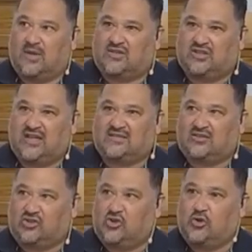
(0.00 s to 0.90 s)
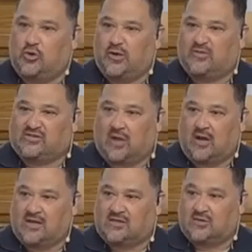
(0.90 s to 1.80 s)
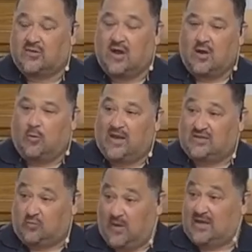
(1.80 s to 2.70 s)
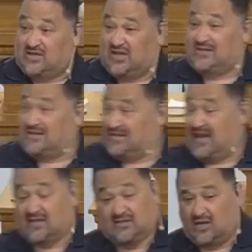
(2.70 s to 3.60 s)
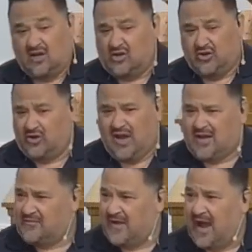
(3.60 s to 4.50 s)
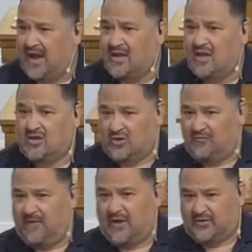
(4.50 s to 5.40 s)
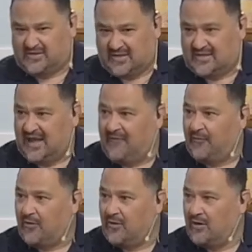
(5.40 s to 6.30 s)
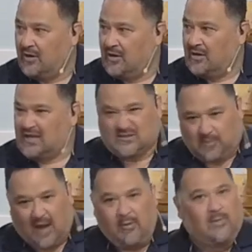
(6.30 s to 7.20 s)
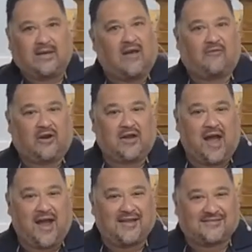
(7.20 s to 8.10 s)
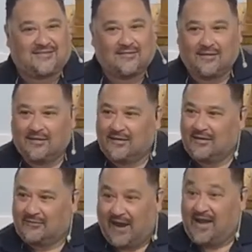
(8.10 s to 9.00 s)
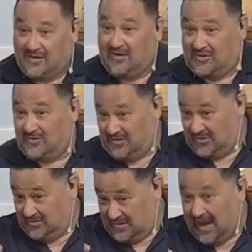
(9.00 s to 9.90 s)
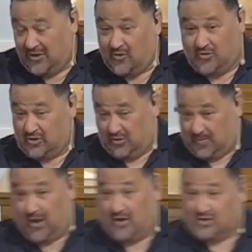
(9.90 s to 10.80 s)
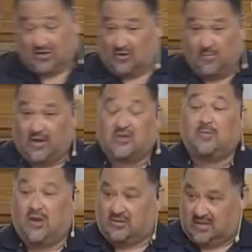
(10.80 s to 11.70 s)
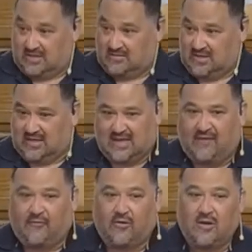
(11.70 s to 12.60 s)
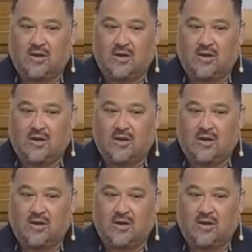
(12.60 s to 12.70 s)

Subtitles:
Jesus knew who he was talking to. When Jesus says, you're not of God, your father is the devil, that's probably not very nice, right? You belong to the devil,